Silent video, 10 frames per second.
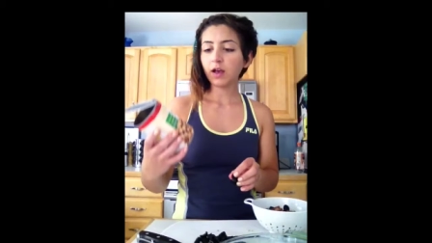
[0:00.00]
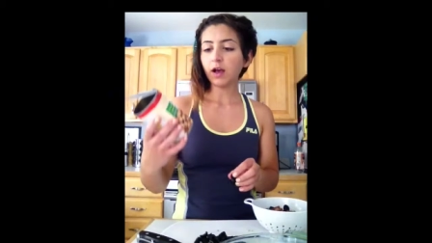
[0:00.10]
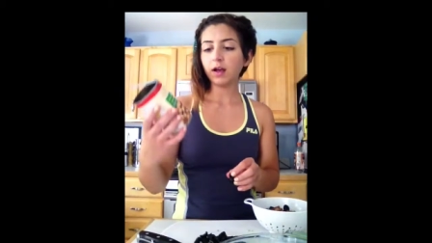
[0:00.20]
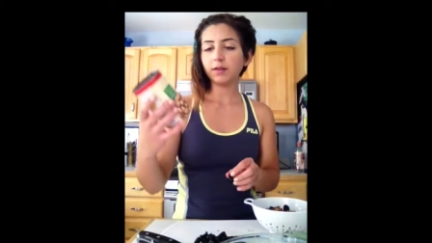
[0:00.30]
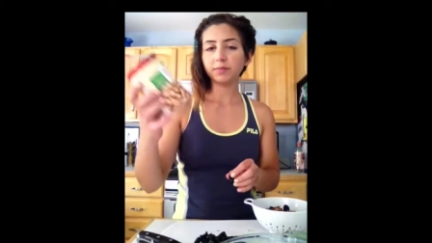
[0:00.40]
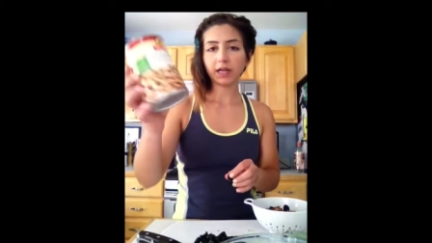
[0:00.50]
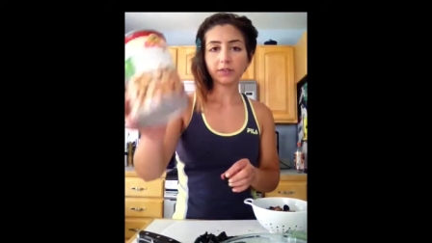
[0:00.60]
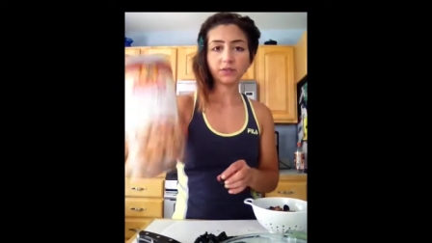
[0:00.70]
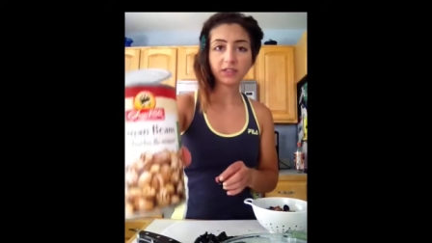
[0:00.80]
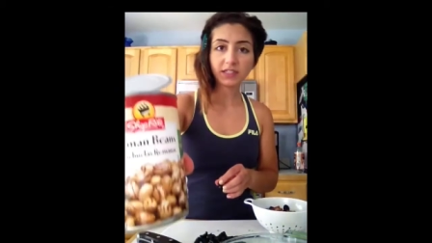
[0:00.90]
I
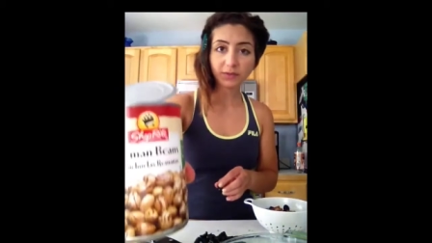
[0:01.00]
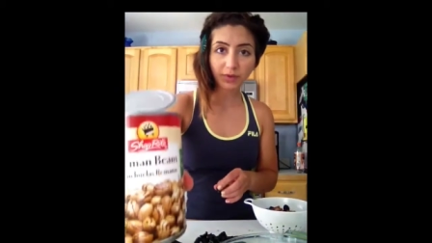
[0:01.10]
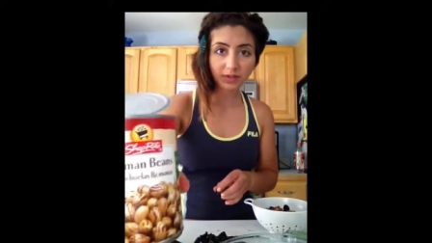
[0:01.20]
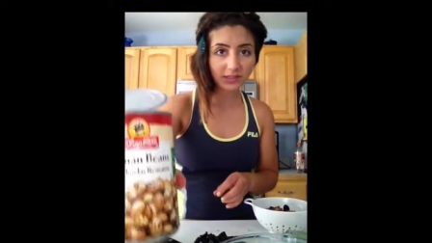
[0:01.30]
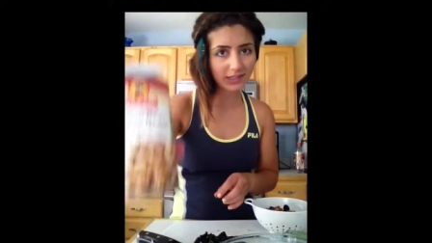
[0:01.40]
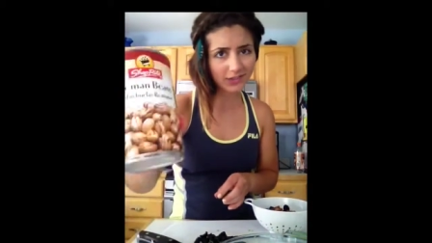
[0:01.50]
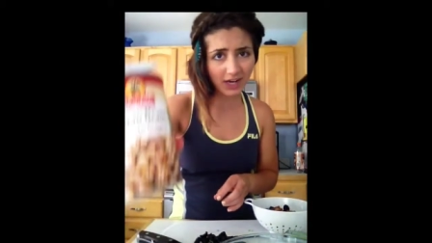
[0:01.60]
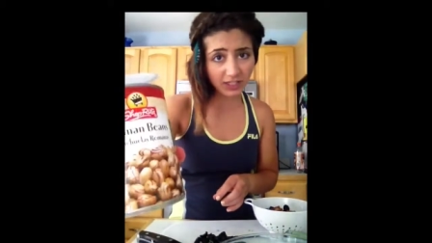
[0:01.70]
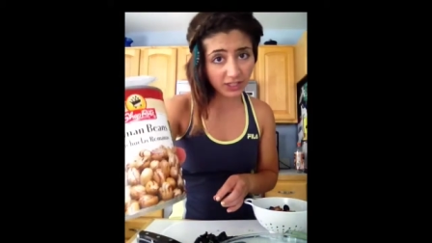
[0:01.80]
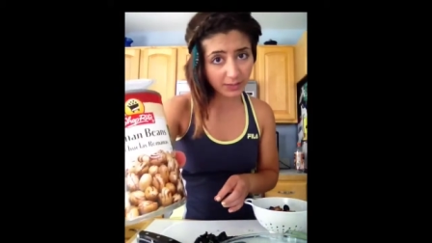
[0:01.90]
use these ones. These are
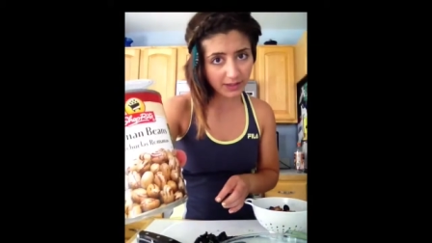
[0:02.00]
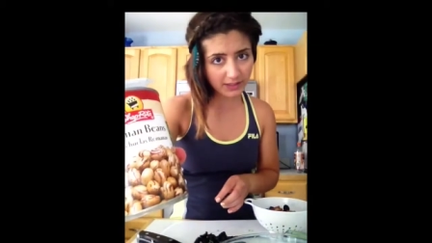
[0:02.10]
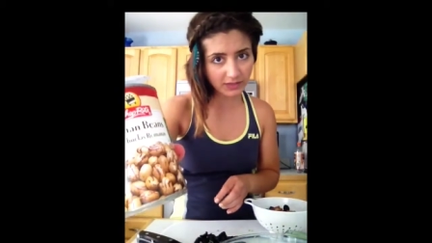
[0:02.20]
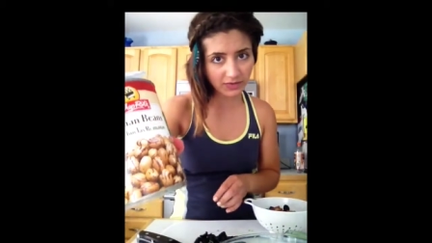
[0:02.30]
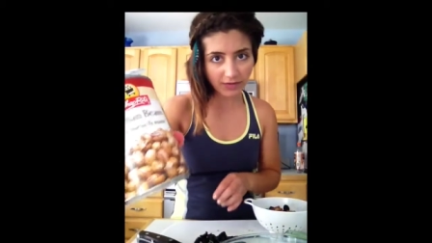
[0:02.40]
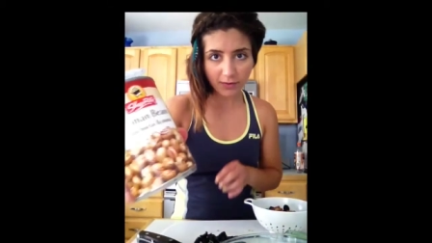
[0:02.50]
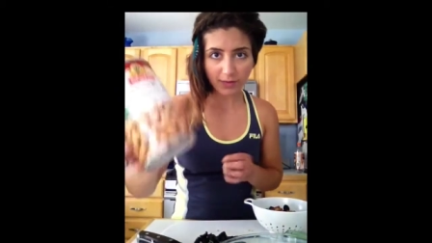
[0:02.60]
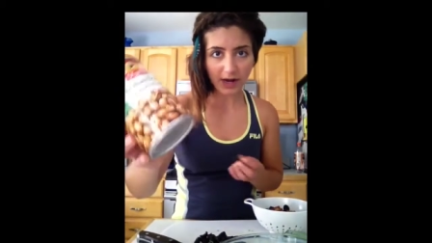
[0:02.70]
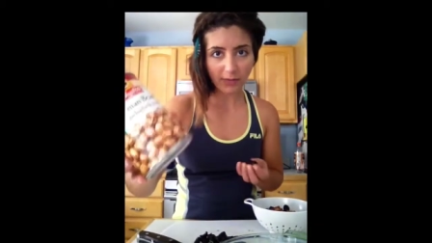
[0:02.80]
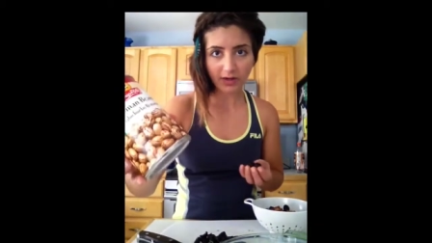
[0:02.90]
actually my least favorite, but
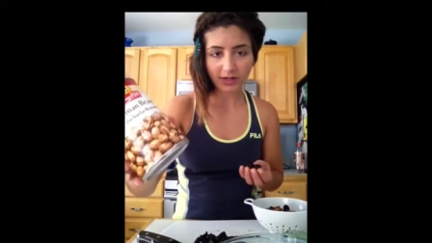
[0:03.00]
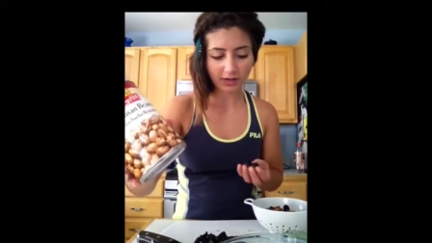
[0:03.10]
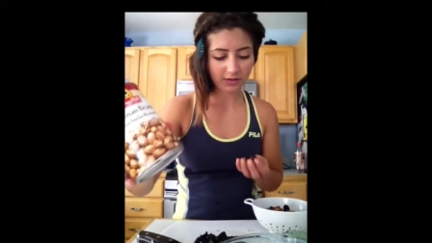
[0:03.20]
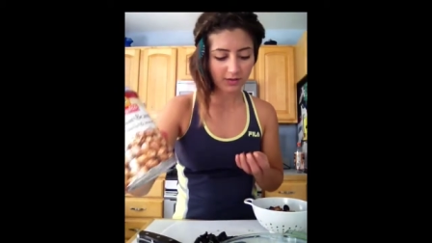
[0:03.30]
I want to,